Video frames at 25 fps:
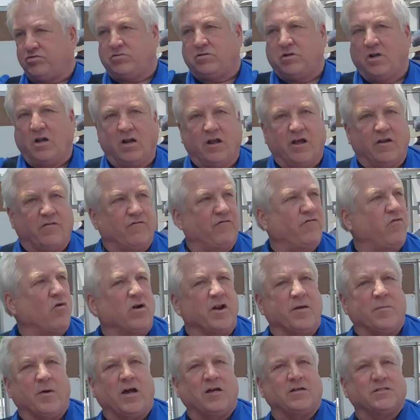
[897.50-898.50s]
she'll get
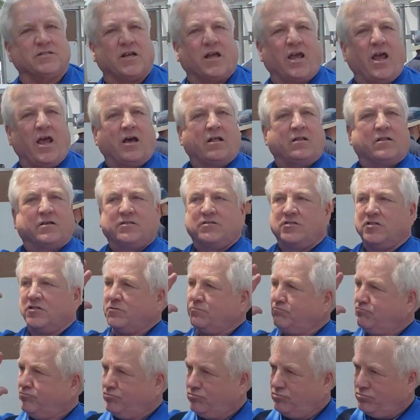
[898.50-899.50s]
40 miles a gallon just
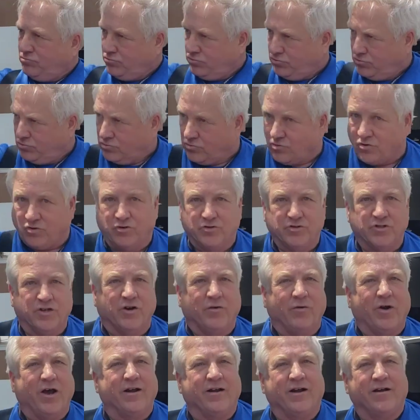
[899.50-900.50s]
cruising
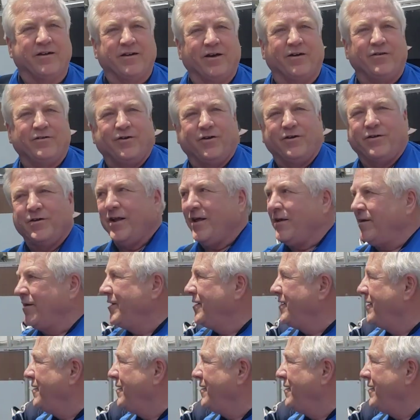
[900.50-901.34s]
right on down the road.